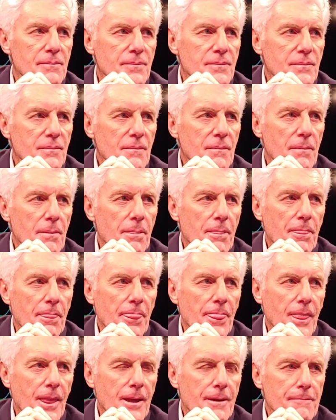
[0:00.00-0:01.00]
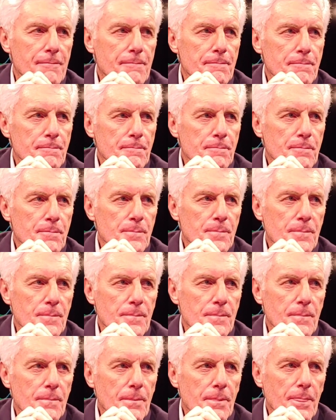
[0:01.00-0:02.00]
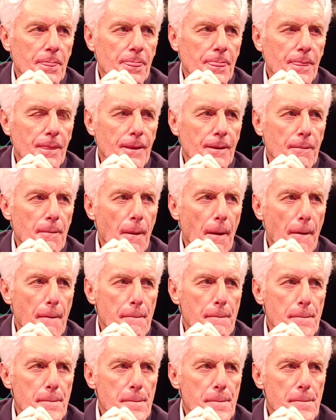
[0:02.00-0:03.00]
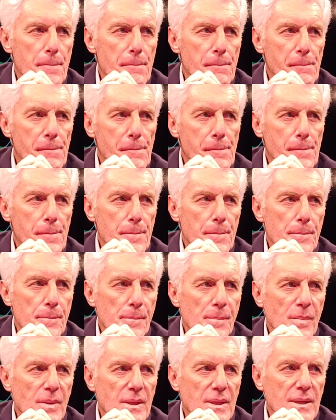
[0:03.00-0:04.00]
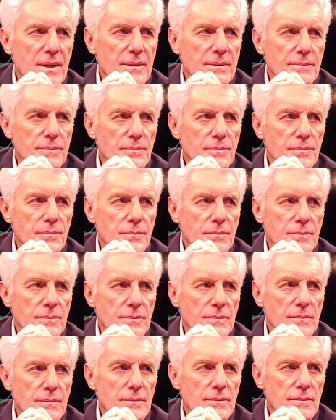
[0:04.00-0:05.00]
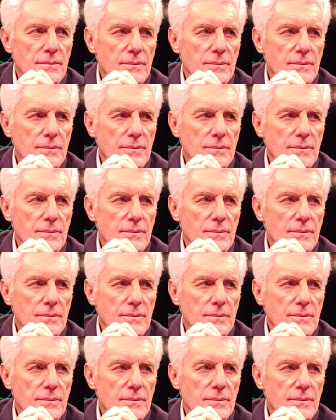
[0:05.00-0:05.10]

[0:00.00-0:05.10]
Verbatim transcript: Coach, when you compare when you arrived here and, and now, and,